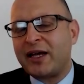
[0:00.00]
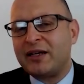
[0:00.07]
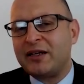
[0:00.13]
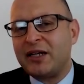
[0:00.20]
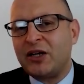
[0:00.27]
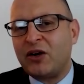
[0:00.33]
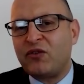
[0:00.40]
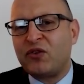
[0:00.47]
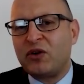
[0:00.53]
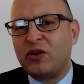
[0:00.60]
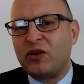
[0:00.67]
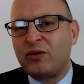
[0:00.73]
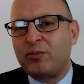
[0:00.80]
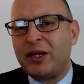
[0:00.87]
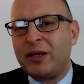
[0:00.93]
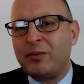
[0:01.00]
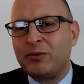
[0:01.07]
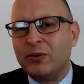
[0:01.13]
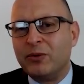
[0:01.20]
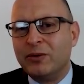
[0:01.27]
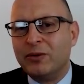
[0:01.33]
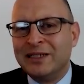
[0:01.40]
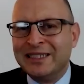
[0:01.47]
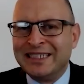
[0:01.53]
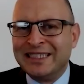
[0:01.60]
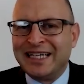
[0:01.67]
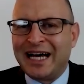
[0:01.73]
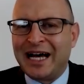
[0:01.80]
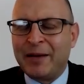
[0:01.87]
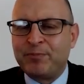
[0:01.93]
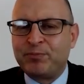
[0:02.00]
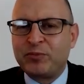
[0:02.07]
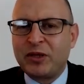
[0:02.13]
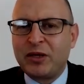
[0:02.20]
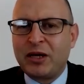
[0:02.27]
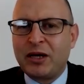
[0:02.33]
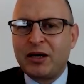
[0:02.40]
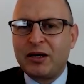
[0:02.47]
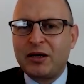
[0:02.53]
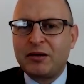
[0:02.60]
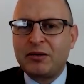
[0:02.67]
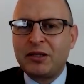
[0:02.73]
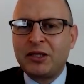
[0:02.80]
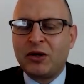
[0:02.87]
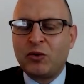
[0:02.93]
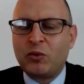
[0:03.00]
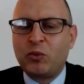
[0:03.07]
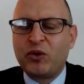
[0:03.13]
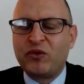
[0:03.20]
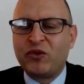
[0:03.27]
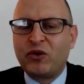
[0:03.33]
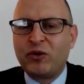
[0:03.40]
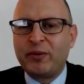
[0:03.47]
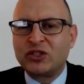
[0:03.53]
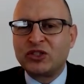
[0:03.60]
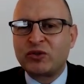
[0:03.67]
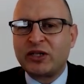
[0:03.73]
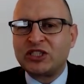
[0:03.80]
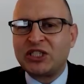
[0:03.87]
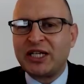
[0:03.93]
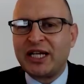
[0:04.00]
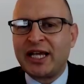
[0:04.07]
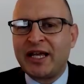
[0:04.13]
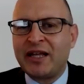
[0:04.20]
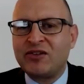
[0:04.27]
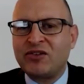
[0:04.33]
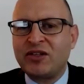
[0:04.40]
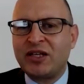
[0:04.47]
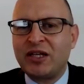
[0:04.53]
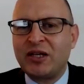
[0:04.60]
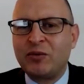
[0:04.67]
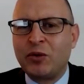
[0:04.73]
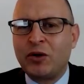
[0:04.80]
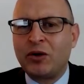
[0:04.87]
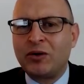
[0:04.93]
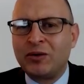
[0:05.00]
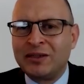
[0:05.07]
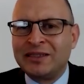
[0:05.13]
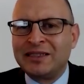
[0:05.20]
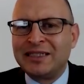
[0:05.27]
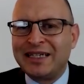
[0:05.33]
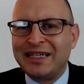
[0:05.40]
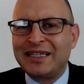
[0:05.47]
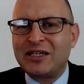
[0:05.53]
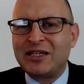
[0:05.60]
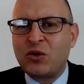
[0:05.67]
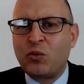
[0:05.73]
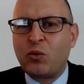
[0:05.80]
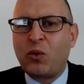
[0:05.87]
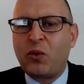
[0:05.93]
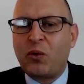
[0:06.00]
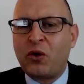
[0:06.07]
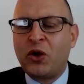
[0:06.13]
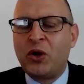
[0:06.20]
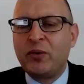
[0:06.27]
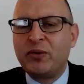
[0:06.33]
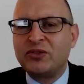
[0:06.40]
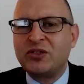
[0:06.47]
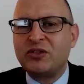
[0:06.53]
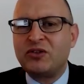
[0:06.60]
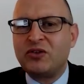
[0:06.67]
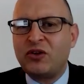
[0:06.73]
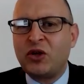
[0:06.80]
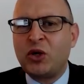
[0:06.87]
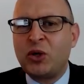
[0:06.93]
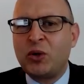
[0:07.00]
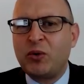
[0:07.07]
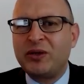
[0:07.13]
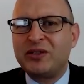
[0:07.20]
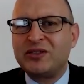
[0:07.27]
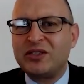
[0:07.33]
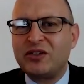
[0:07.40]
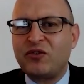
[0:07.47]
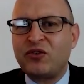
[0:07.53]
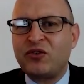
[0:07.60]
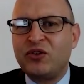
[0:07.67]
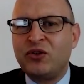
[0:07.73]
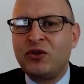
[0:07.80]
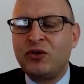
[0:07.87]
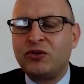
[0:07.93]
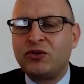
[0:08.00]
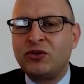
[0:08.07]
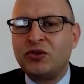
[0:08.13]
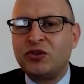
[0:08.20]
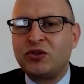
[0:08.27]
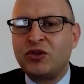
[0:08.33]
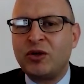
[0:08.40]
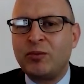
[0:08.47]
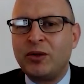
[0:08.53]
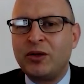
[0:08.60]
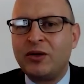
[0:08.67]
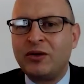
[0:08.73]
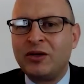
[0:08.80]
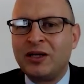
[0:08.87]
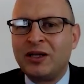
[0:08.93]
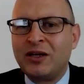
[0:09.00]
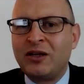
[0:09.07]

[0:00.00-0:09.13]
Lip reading: And for a lot of people, we've all been scratching our heads thinking, well, who is it for you to determine